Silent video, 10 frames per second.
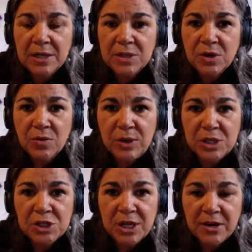So we
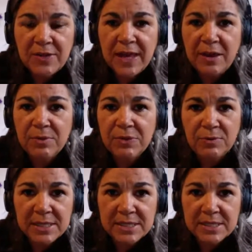share that with the
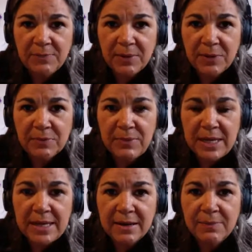rest of public
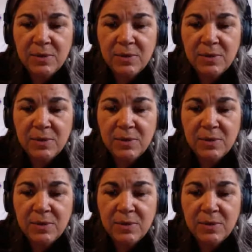media.